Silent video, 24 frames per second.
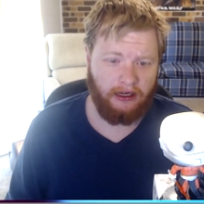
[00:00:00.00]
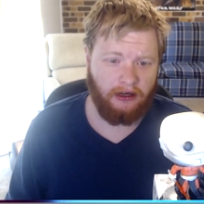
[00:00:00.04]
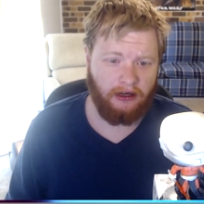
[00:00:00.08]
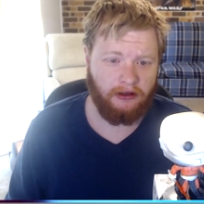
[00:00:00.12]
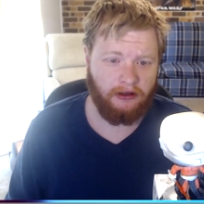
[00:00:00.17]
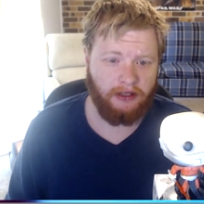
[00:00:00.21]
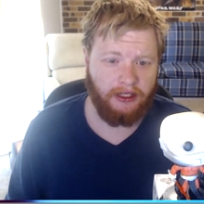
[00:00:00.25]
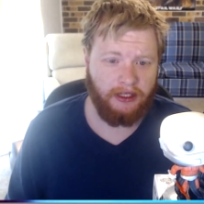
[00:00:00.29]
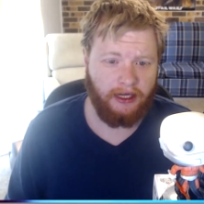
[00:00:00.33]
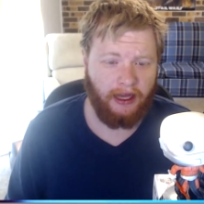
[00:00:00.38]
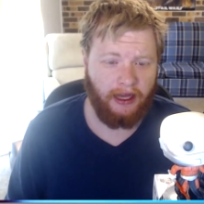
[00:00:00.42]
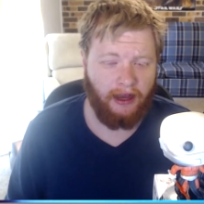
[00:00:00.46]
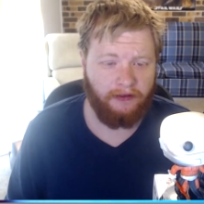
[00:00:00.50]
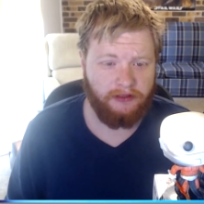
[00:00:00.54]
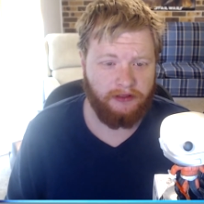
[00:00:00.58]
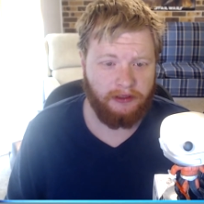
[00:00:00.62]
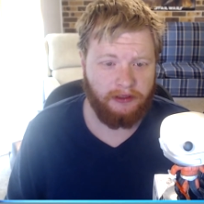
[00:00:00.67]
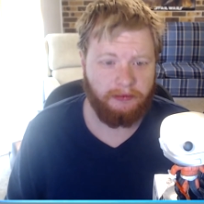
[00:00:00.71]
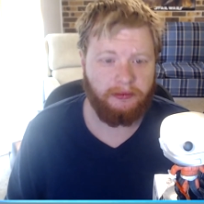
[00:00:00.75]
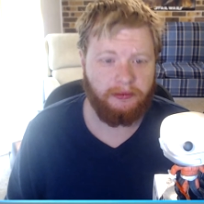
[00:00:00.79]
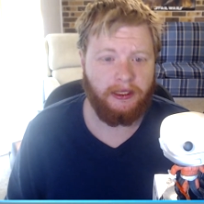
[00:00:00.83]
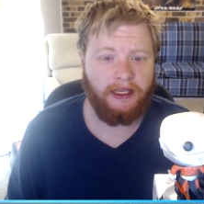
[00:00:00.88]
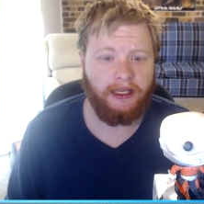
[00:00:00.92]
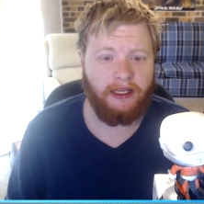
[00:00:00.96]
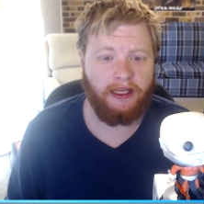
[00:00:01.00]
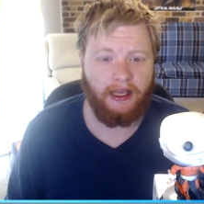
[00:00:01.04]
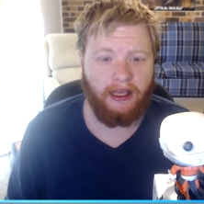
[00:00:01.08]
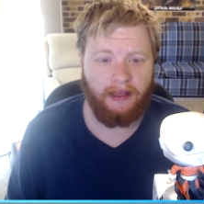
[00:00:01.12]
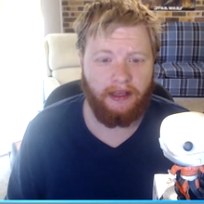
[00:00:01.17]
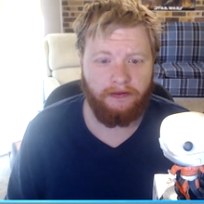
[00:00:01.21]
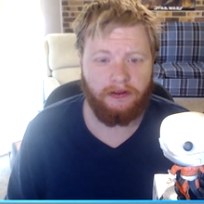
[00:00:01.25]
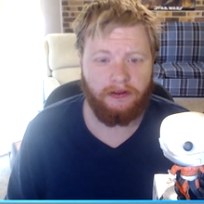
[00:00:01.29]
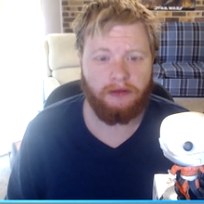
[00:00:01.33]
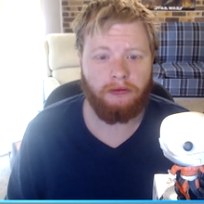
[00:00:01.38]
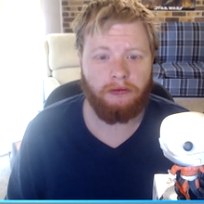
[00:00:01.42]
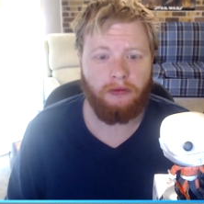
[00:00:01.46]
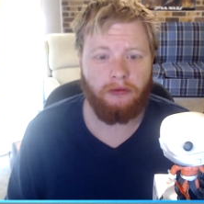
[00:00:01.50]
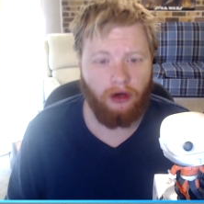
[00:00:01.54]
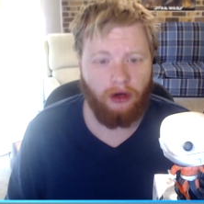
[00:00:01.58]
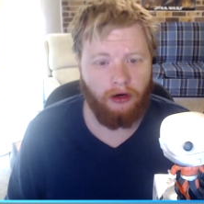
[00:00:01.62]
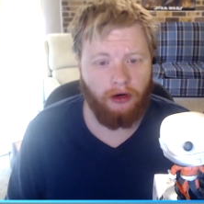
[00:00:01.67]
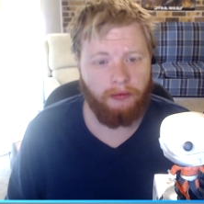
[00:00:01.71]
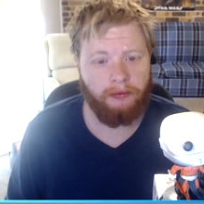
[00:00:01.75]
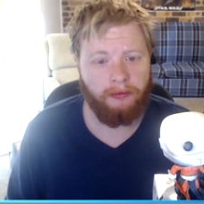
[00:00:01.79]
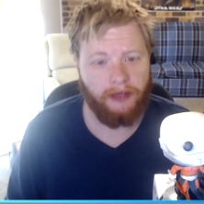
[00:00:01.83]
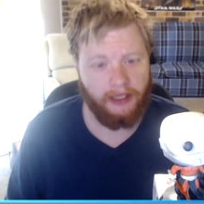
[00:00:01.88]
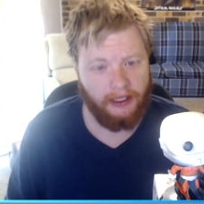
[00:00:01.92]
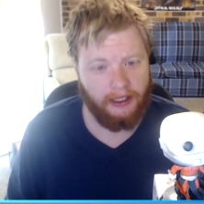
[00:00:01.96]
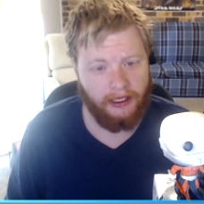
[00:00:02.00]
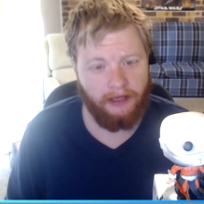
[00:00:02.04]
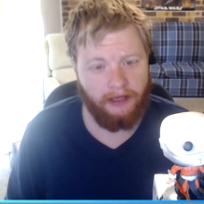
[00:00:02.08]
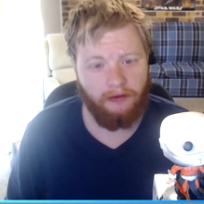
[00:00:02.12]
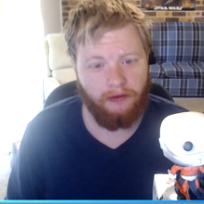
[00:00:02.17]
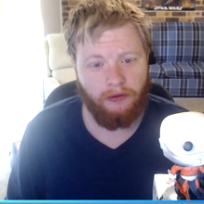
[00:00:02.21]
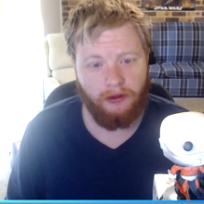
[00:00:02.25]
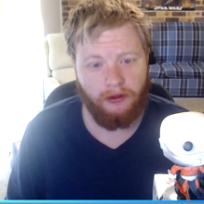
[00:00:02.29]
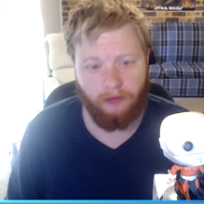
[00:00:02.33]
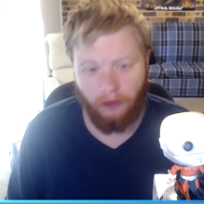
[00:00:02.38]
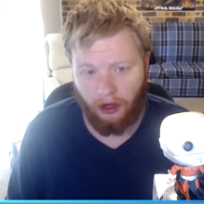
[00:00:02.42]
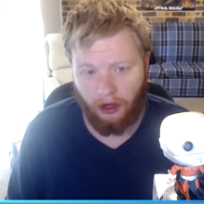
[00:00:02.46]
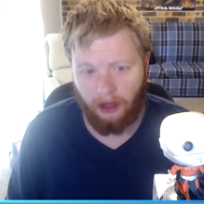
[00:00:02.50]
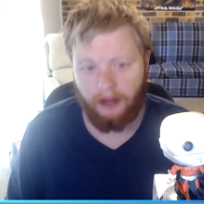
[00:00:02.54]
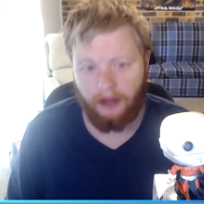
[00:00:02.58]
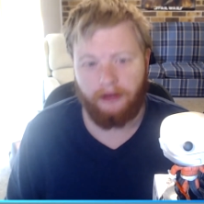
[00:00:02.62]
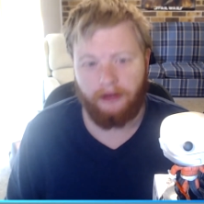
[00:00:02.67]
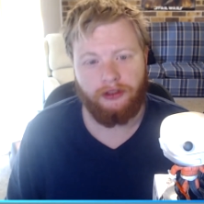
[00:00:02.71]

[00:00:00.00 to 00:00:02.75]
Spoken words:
I'm gonna have to be even more picky with what